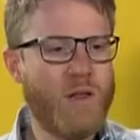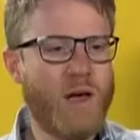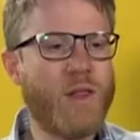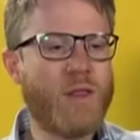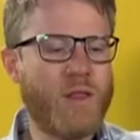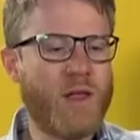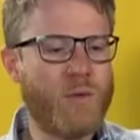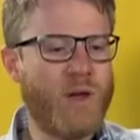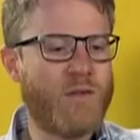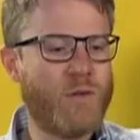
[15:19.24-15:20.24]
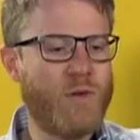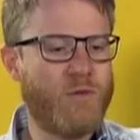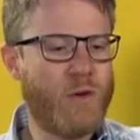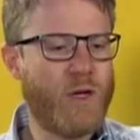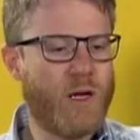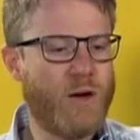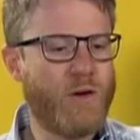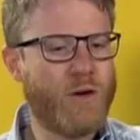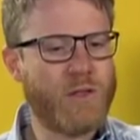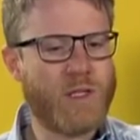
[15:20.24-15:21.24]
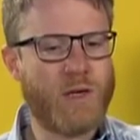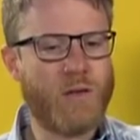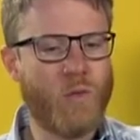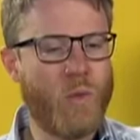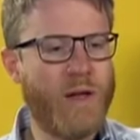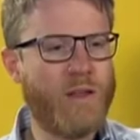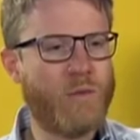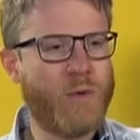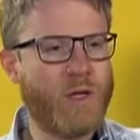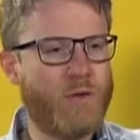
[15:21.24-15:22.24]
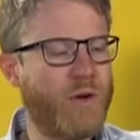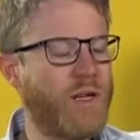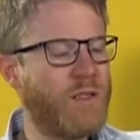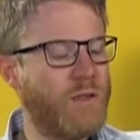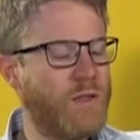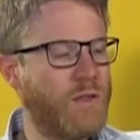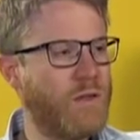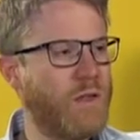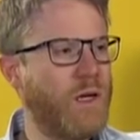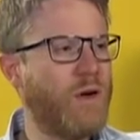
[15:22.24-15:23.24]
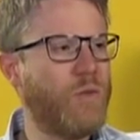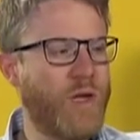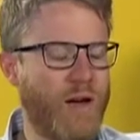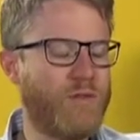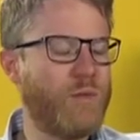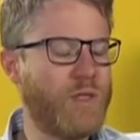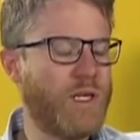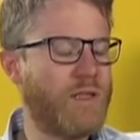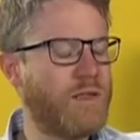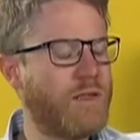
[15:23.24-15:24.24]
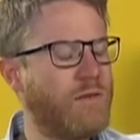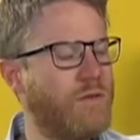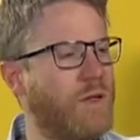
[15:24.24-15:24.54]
other thing that we have to be very clear on is that the way that we address this, we have to be sensitive.